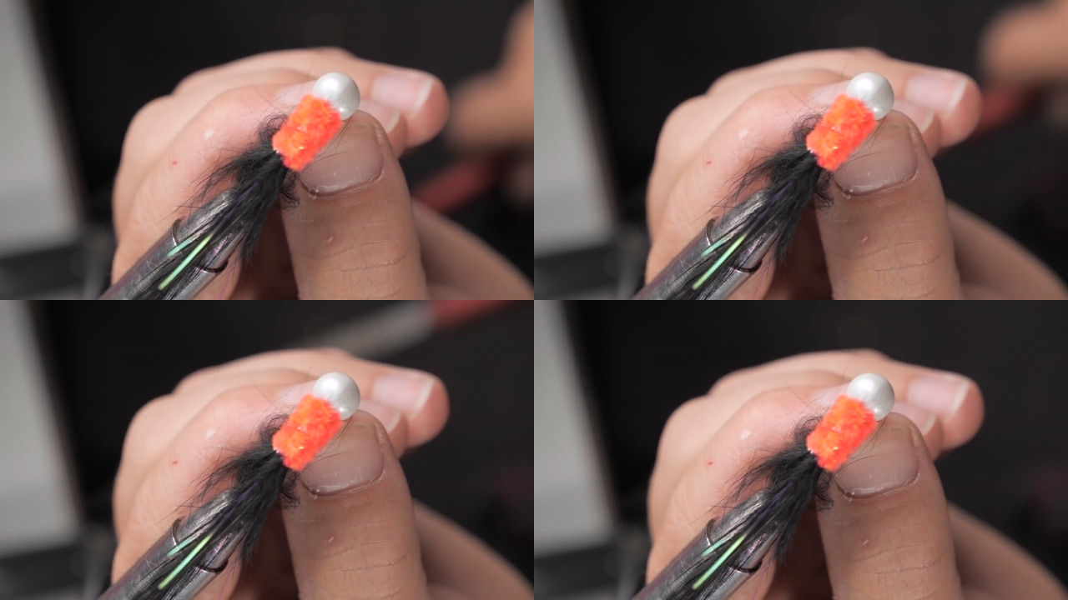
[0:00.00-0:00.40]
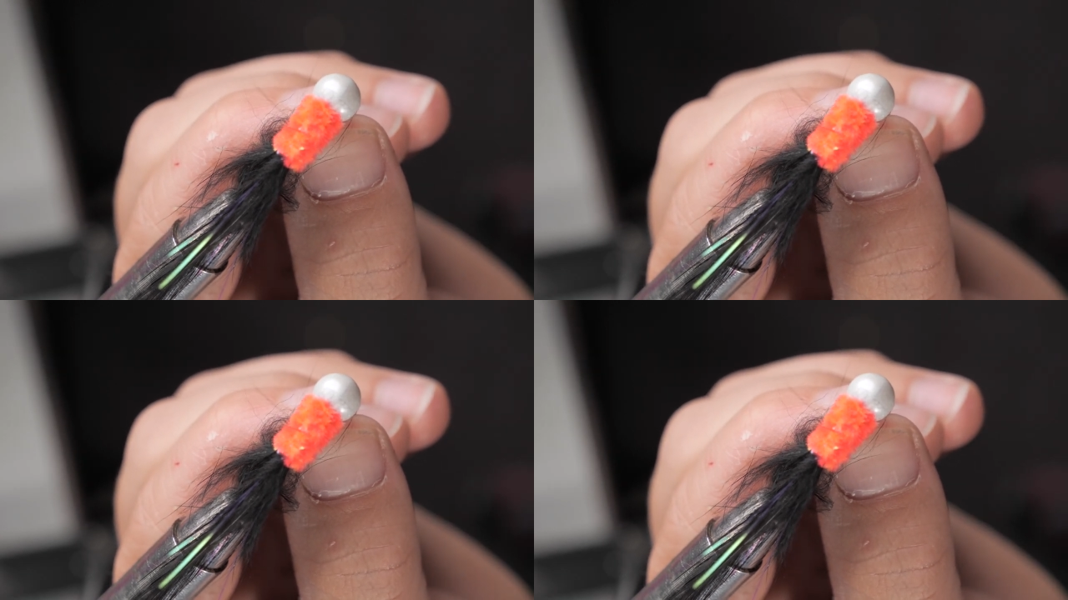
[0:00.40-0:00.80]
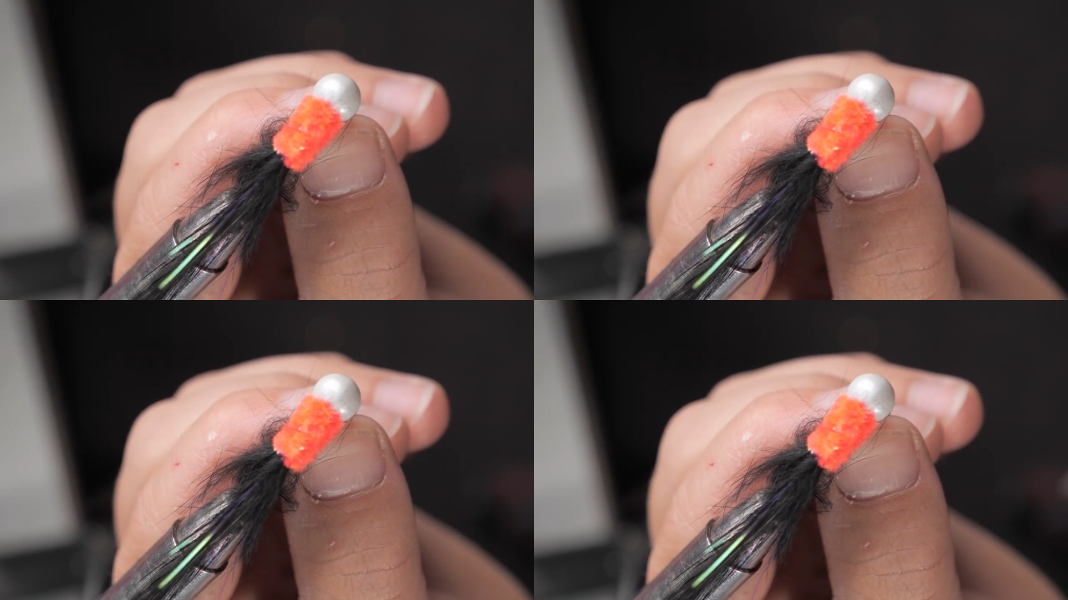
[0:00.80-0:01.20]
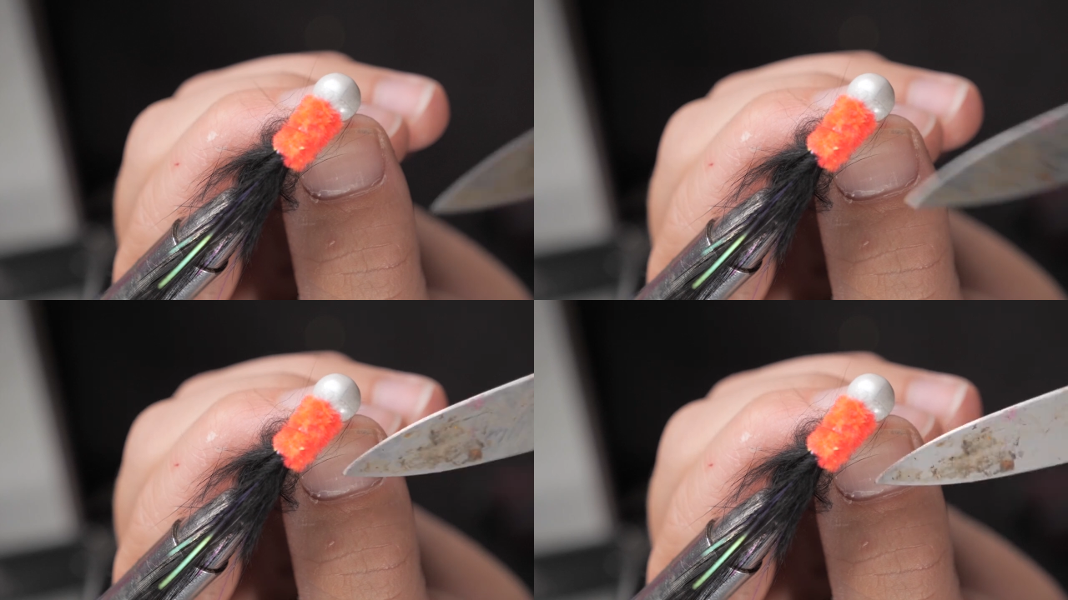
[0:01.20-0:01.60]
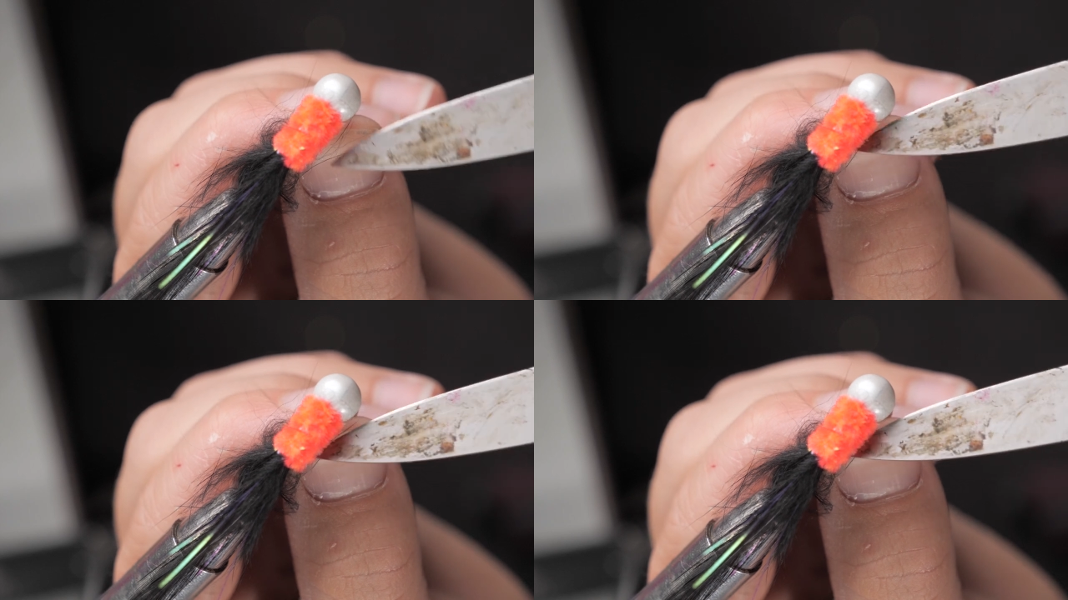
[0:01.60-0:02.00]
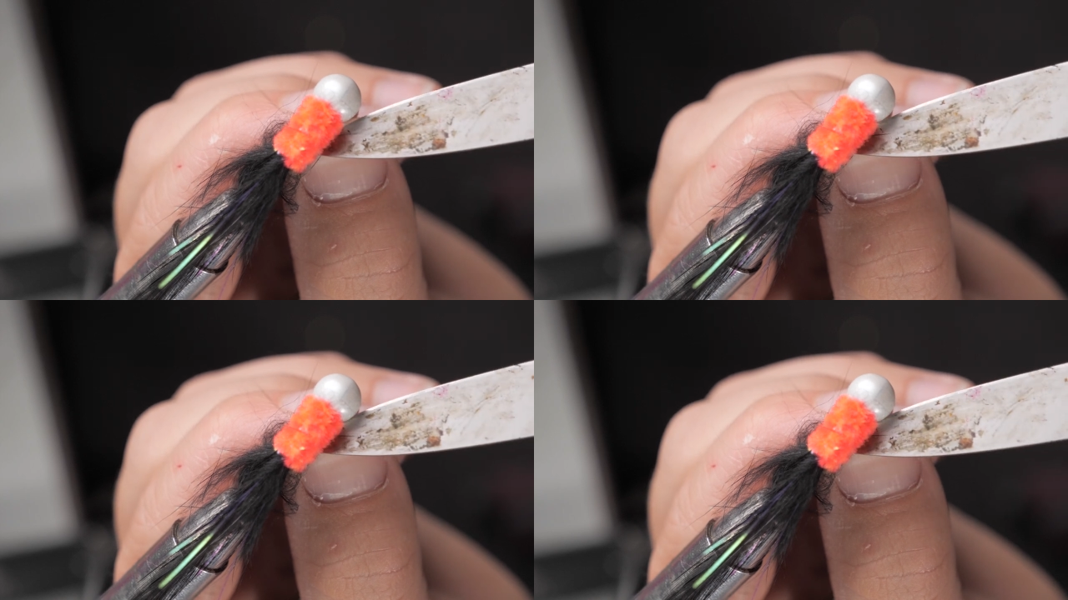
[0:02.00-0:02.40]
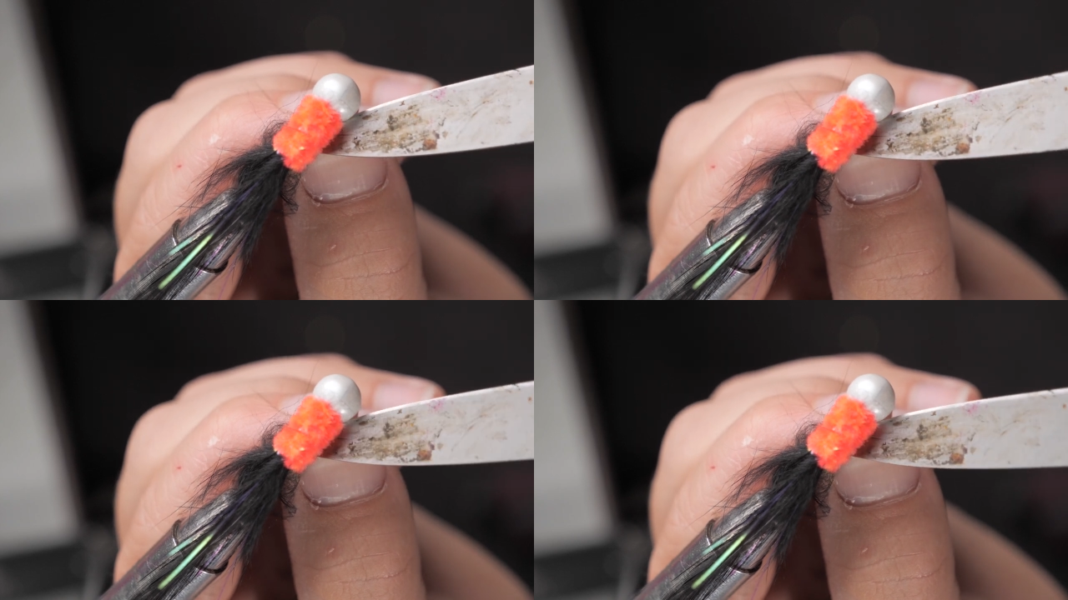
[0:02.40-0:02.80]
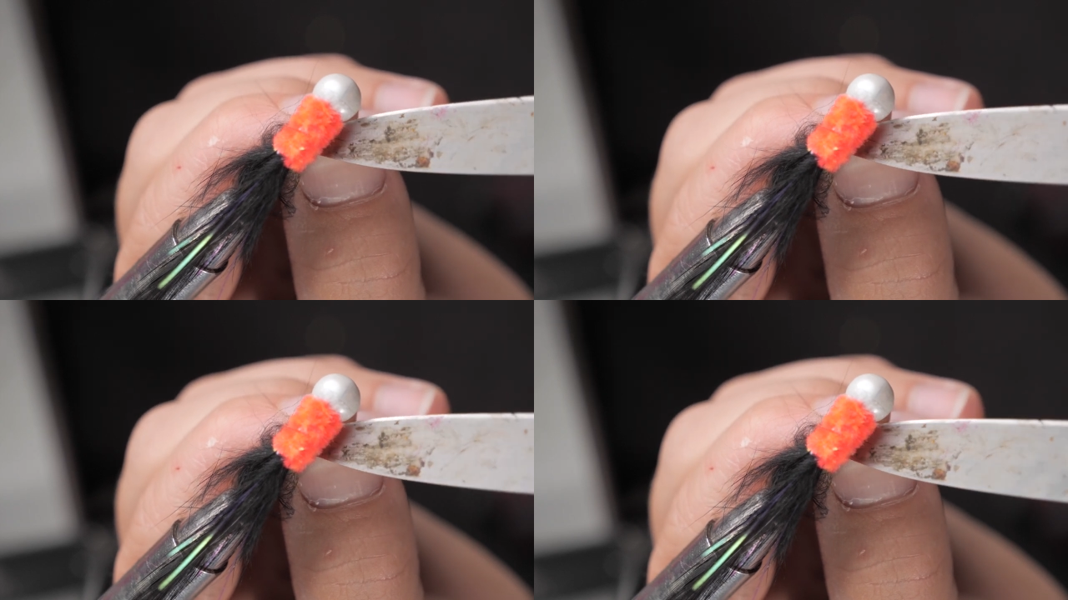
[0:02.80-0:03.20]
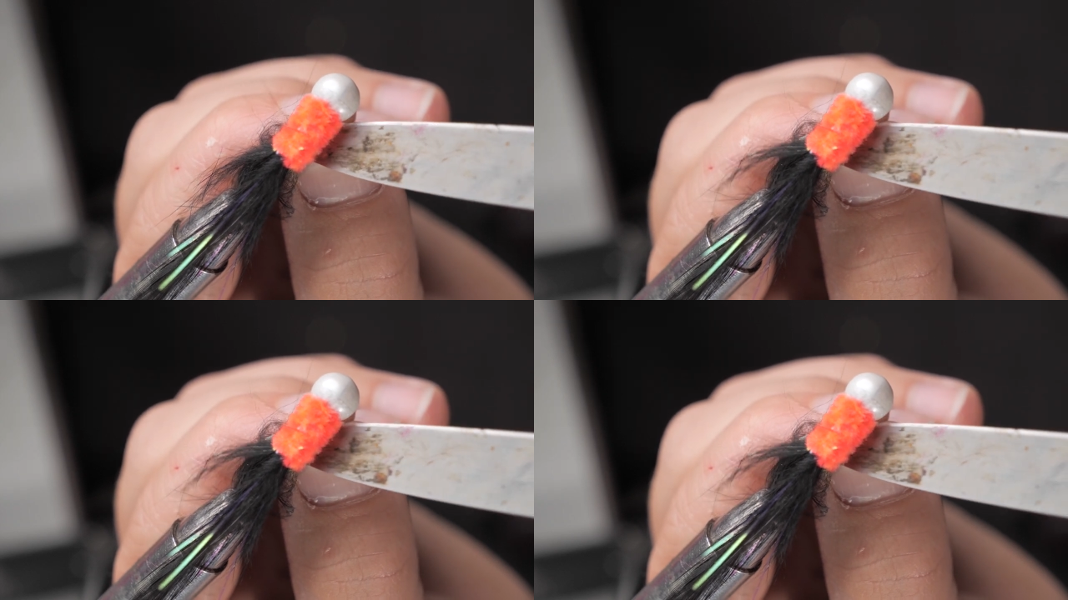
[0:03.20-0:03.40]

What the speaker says: Nobody's mouth can be seen.